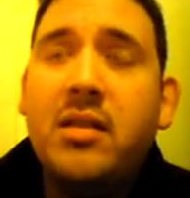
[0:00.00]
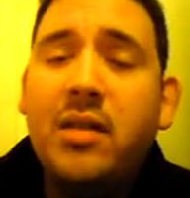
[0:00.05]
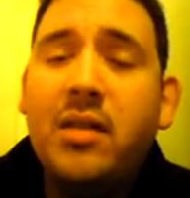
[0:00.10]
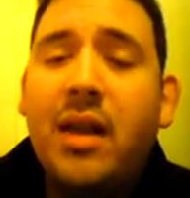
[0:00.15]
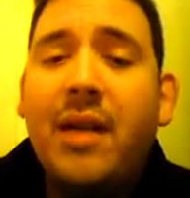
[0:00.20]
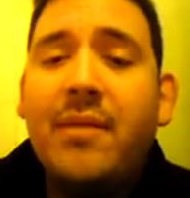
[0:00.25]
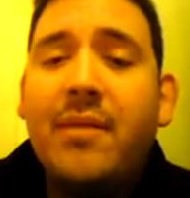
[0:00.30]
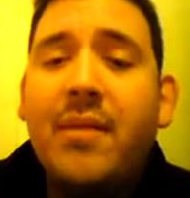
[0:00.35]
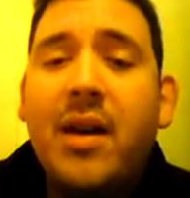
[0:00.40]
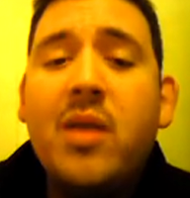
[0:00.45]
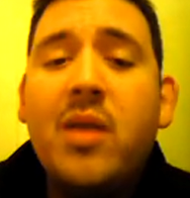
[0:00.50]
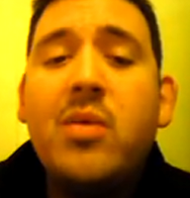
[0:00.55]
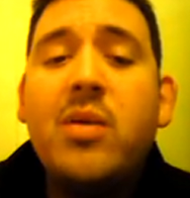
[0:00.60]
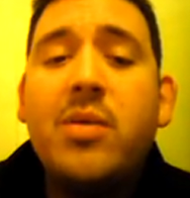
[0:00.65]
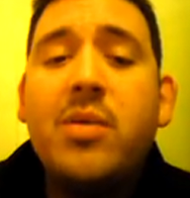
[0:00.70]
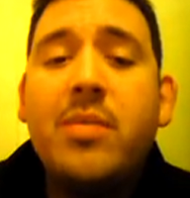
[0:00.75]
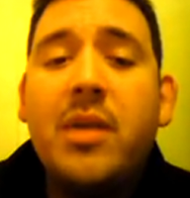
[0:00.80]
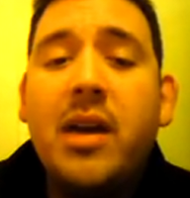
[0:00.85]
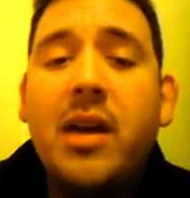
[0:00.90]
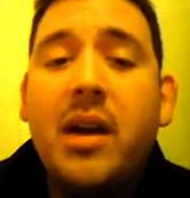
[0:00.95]
to Lafayette
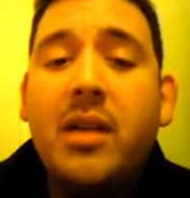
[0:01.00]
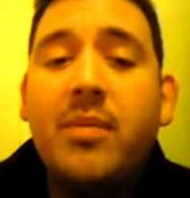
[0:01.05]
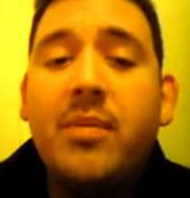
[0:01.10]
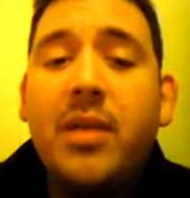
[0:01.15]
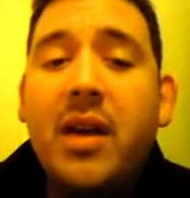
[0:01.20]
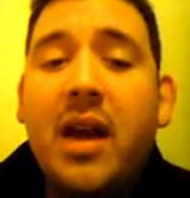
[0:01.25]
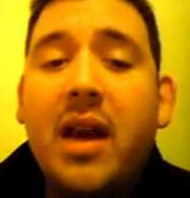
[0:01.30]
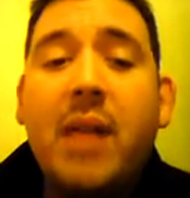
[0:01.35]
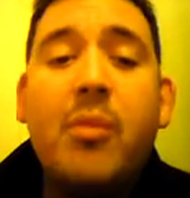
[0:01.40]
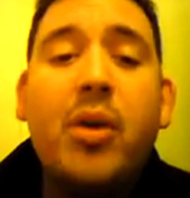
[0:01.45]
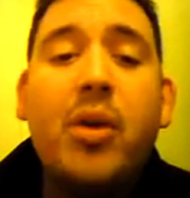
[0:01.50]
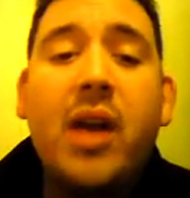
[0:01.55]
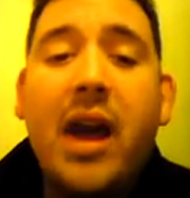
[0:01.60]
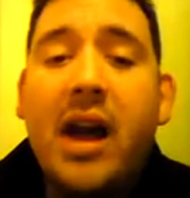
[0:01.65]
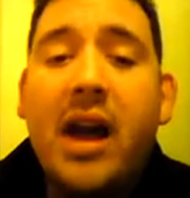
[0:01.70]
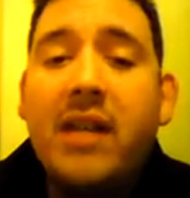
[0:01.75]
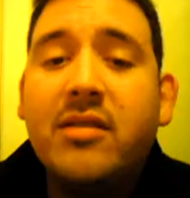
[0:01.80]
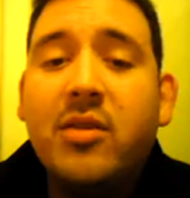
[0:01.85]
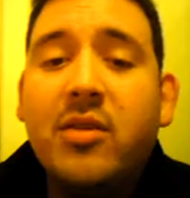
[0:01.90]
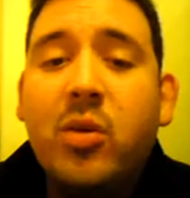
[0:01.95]
with me and being able to
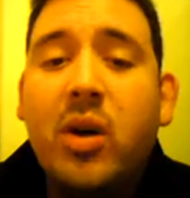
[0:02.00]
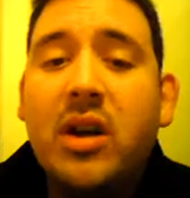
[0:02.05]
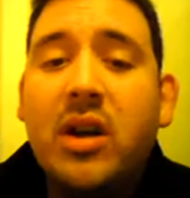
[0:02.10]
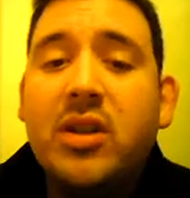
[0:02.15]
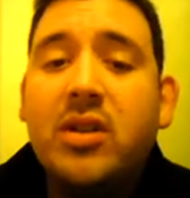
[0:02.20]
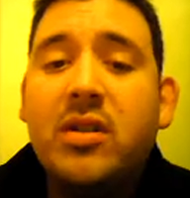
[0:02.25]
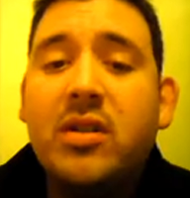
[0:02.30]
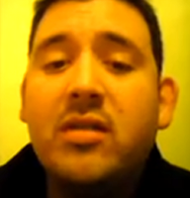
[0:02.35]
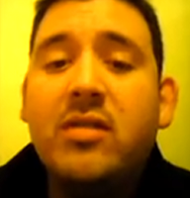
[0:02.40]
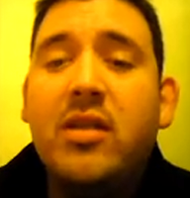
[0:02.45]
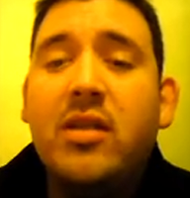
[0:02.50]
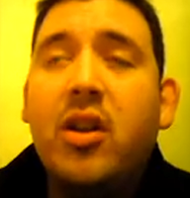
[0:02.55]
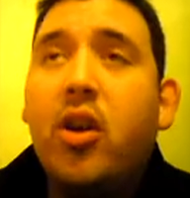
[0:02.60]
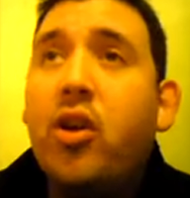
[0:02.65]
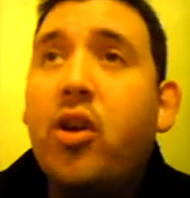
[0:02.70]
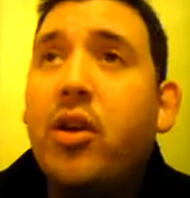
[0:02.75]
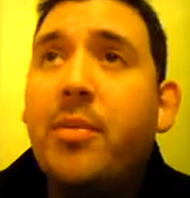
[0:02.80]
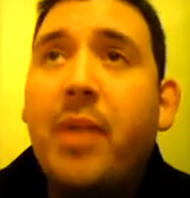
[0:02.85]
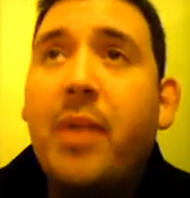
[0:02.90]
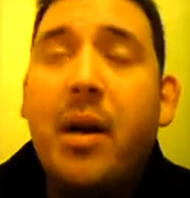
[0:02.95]
ask questions and
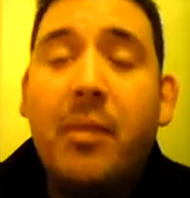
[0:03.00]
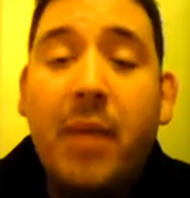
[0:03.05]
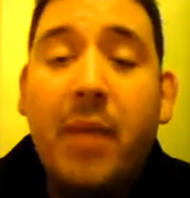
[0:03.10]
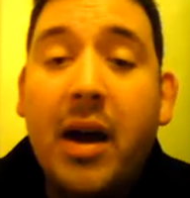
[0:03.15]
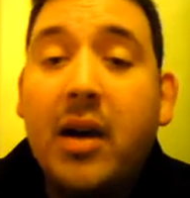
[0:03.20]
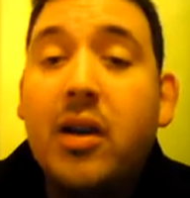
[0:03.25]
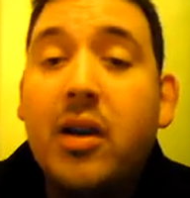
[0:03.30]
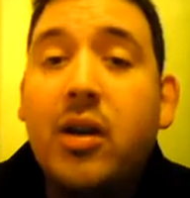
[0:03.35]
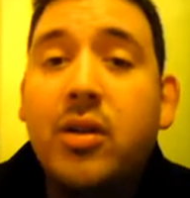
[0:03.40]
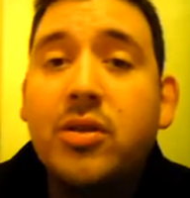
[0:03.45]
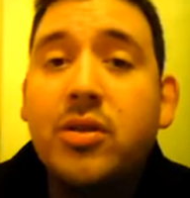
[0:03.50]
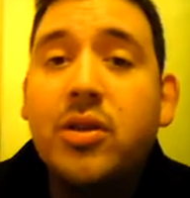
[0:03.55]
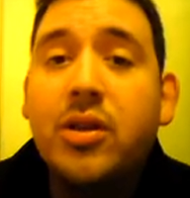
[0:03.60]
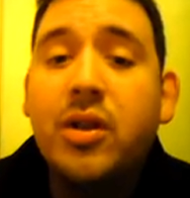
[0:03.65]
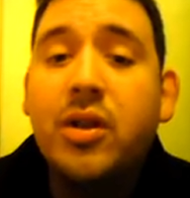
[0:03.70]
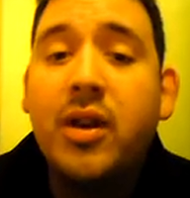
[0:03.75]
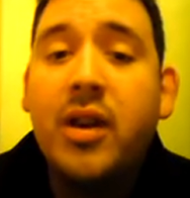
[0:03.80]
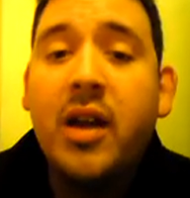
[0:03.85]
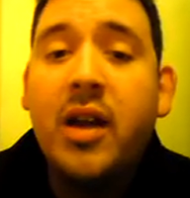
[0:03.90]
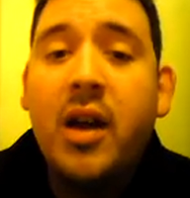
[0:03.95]
learn about my
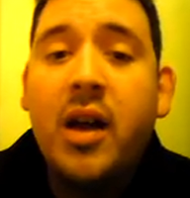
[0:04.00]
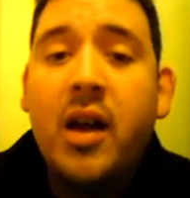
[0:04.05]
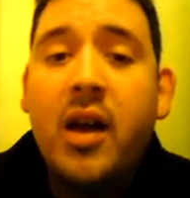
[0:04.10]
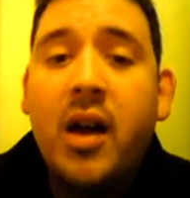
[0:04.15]
culture, and